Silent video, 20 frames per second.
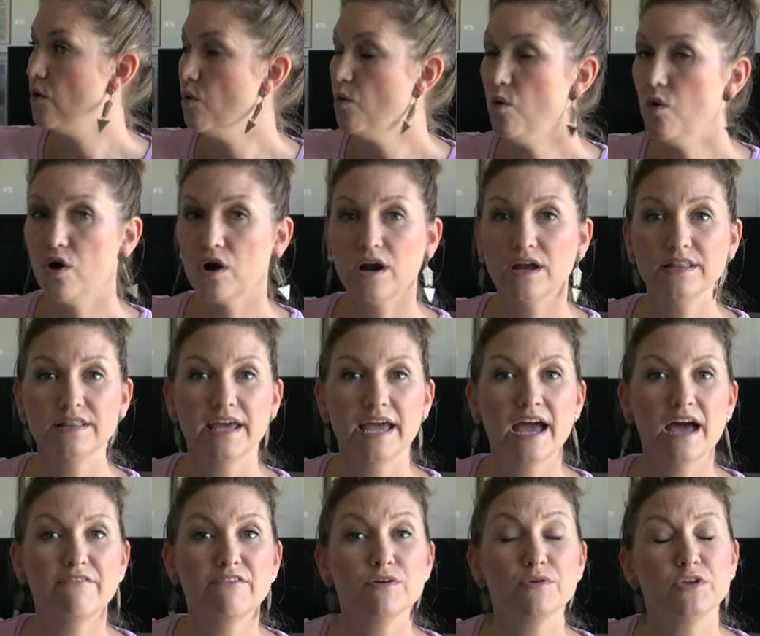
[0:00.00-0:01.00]
Or they
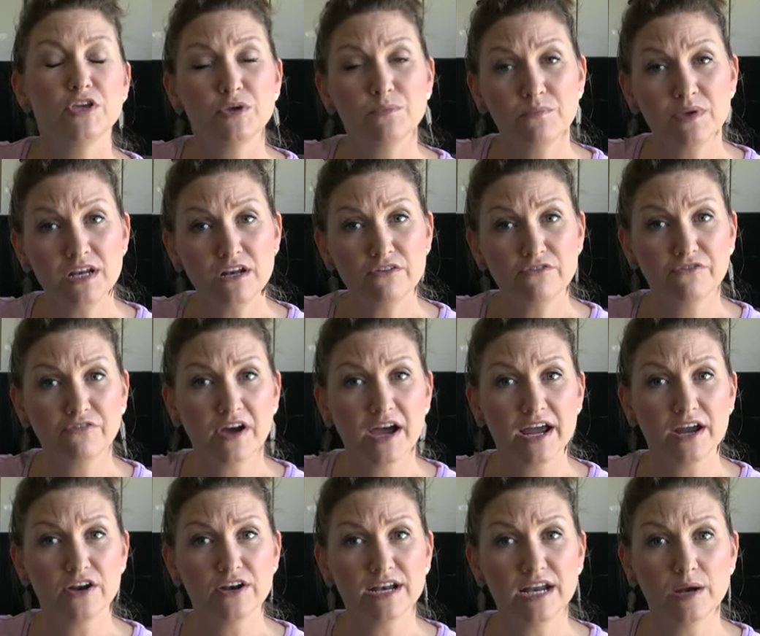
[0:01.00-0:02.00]
have a
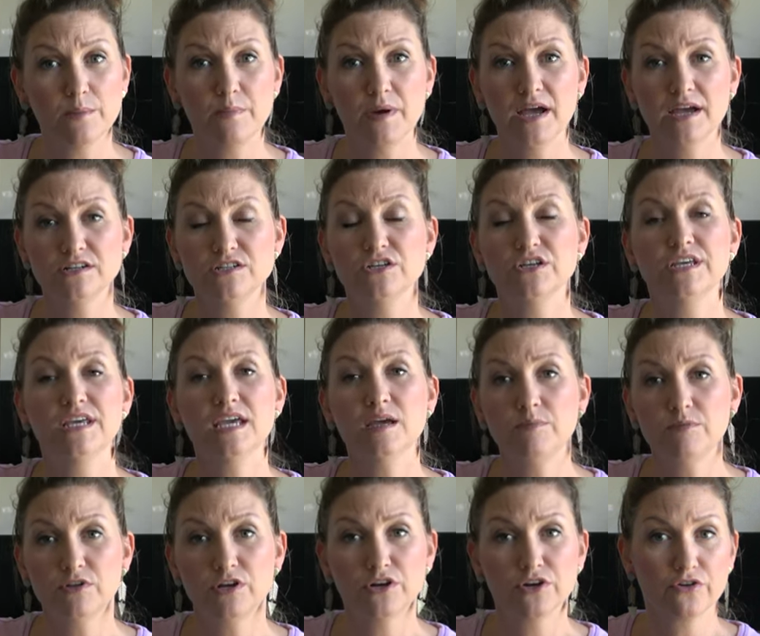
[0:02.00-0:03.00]
humidifier nearby to
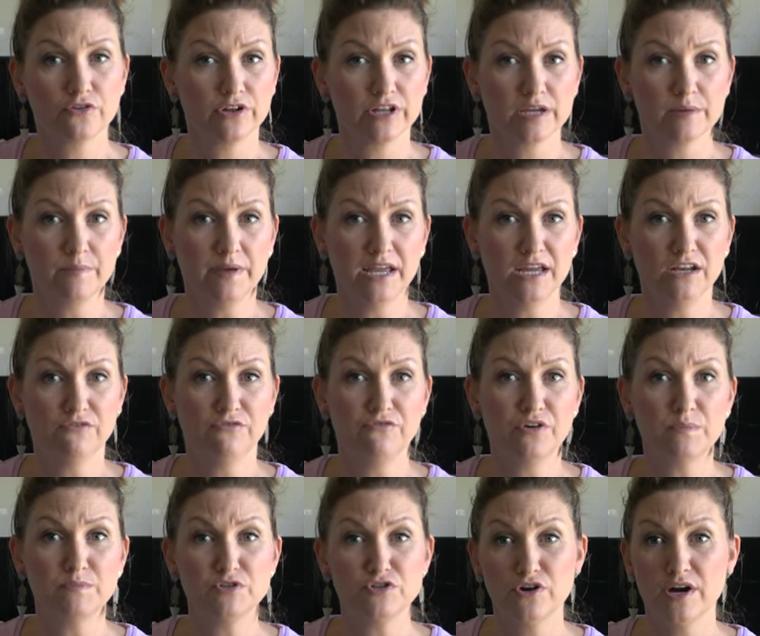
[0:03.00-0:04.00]
keep their acrylic paint
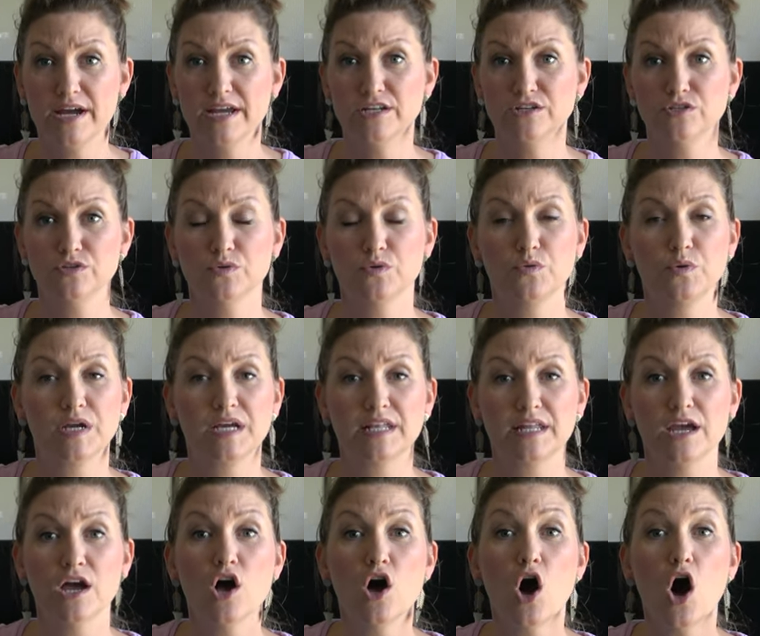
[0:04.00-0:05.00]
from drying too
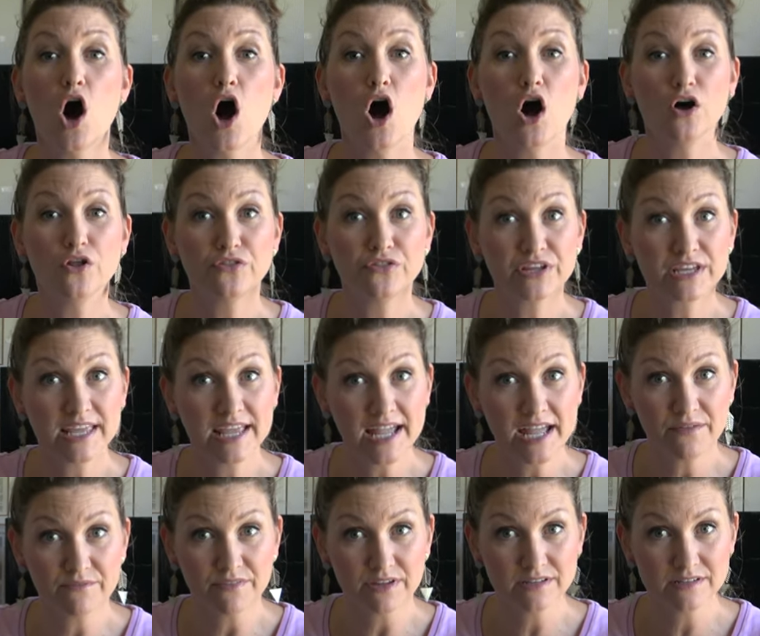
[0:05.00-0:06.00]
quickly on the
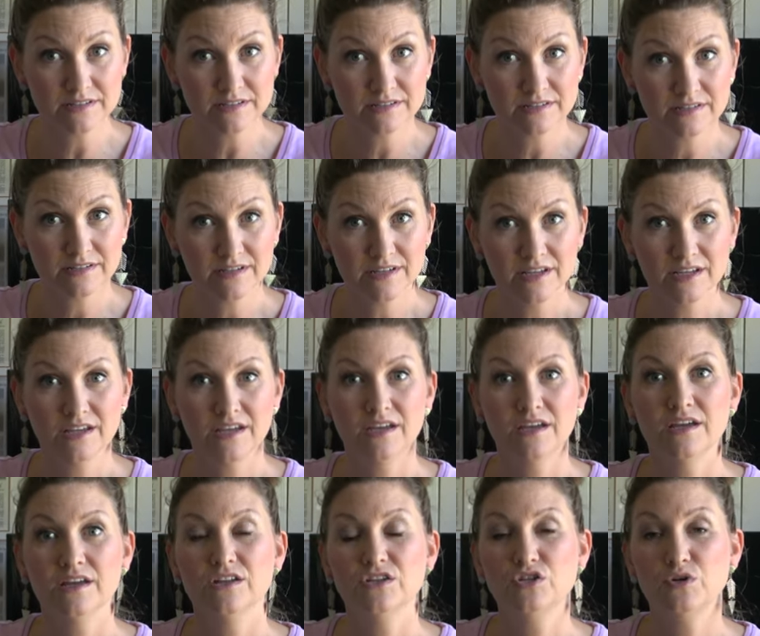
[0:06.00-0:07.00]
canvas,
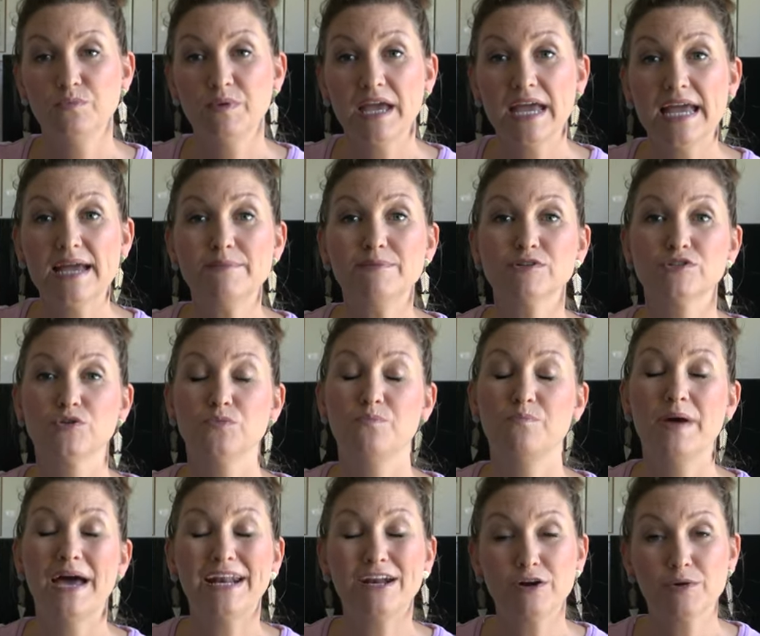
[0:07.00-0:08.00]
to be able to
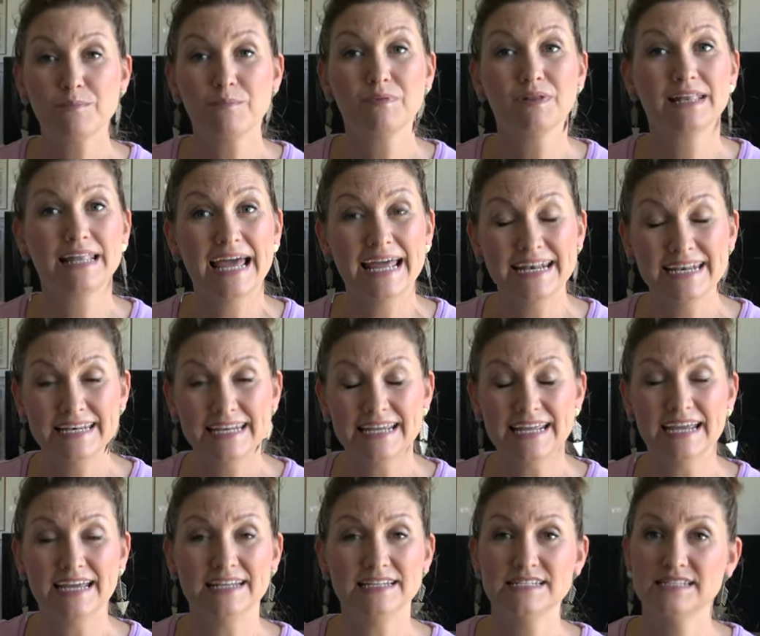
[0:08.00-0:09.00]
better blending
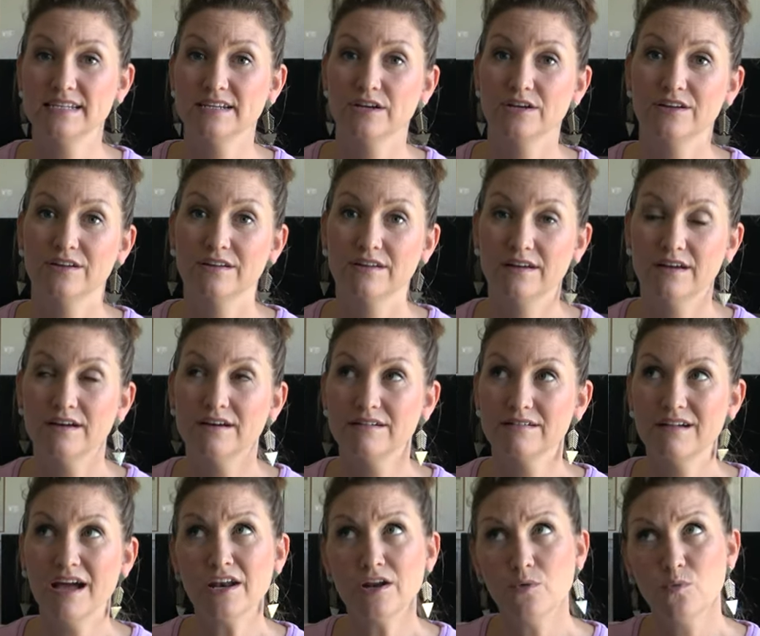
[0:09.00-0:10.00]
it
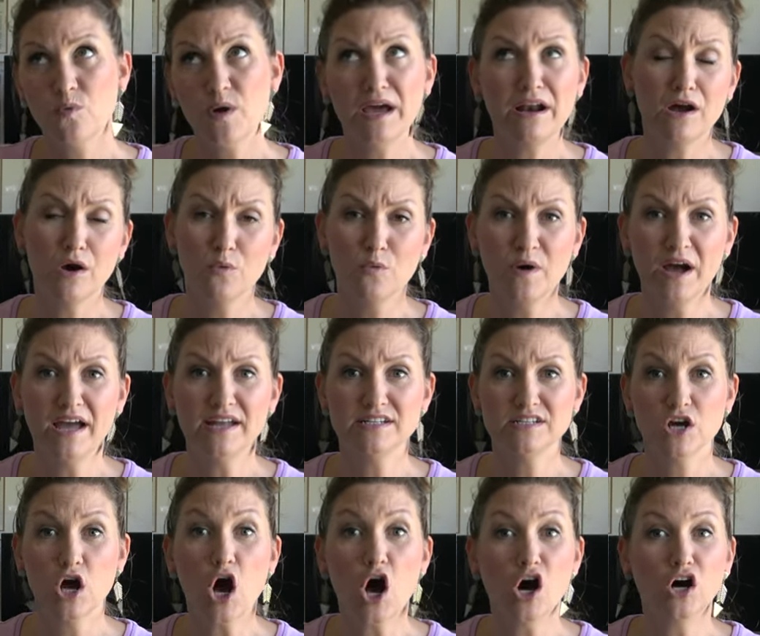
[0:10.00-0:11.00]
kind of wet on
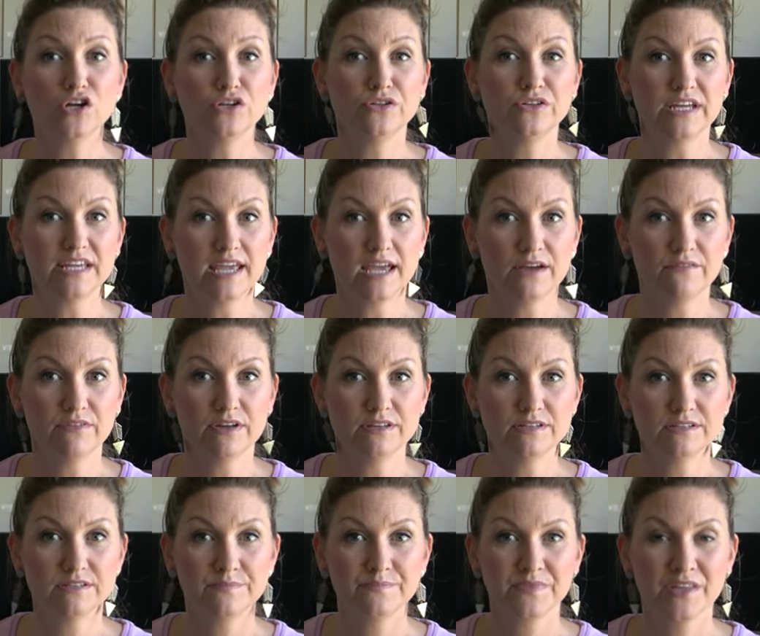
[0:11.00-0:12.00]
wet on the
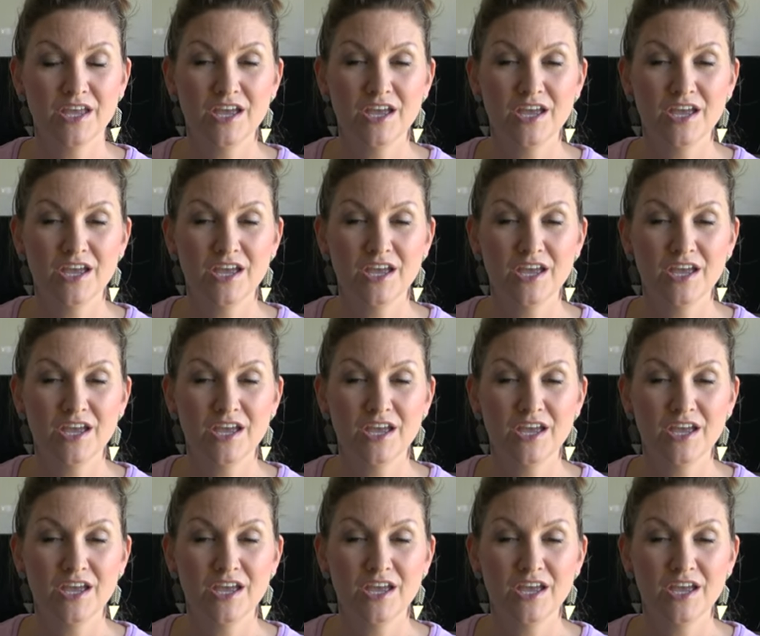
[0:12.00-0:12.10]
canvas.